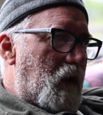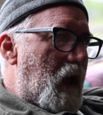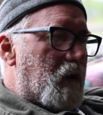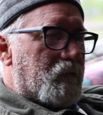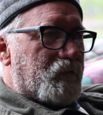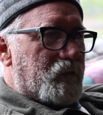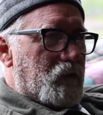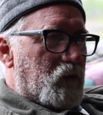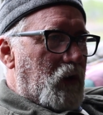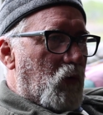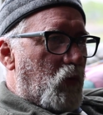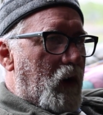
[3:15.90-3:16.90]
I
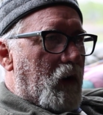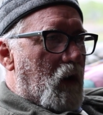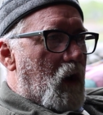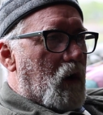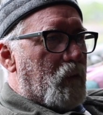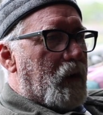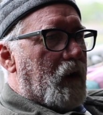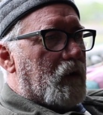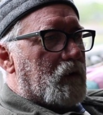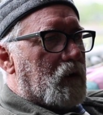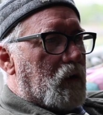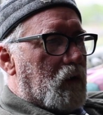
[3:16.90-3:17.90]
read a lot
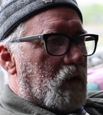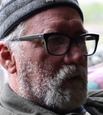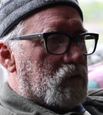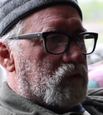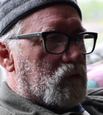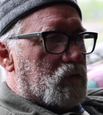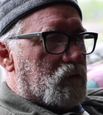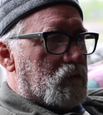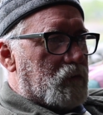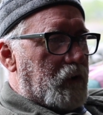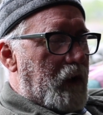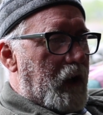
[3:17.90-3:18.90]
about the
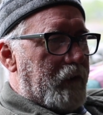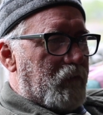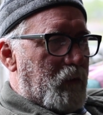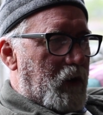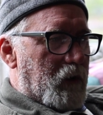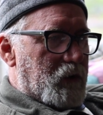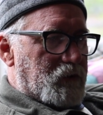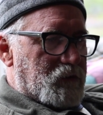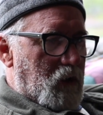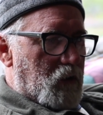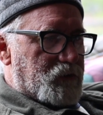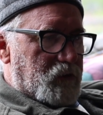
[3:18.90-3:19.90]
Native Americans'
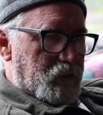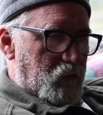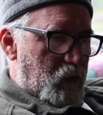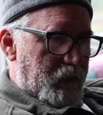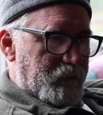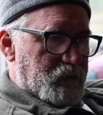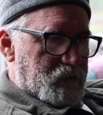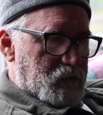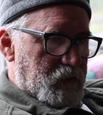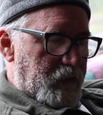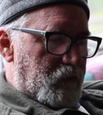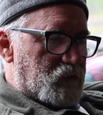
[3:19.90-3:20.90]
thoughts on the ravens,
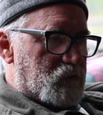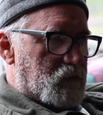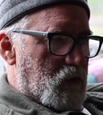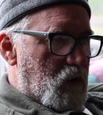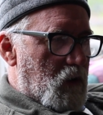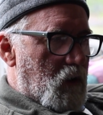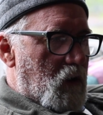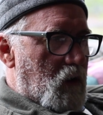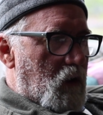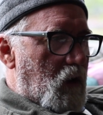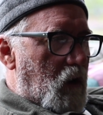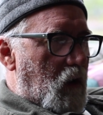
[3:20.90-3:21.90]
and there's
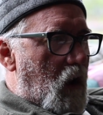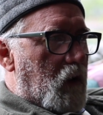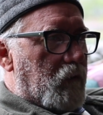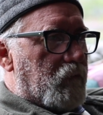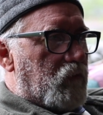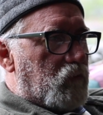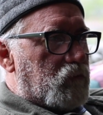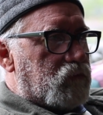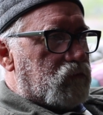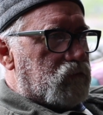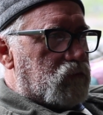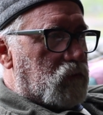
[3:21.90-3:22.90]
a lot of
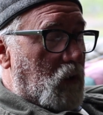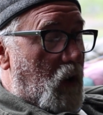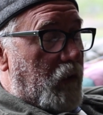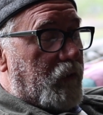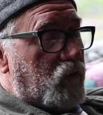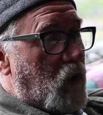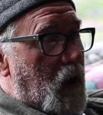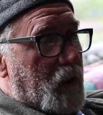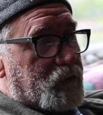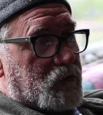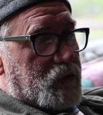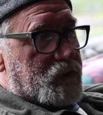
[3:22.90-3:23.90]
the
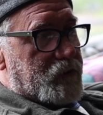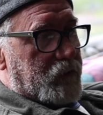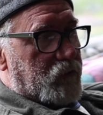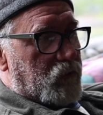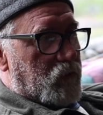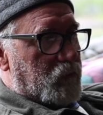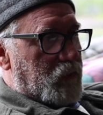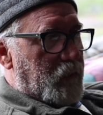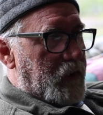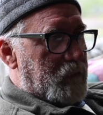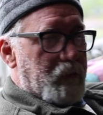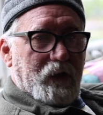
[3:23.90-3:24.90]
tribes consider them to
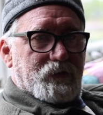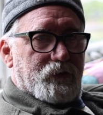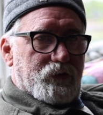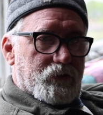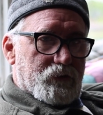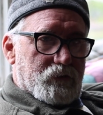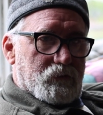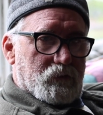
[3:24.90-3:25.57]
be messengers,